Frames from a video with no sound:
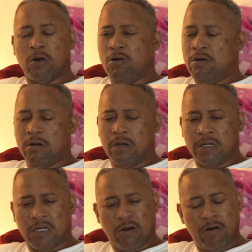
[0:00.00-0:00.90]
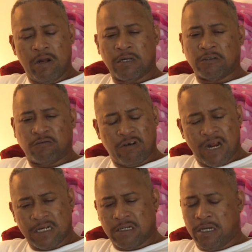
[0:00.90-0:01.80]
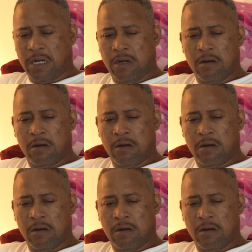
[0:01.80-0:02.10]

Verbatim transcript: hurt, it's hurt, it's tragedy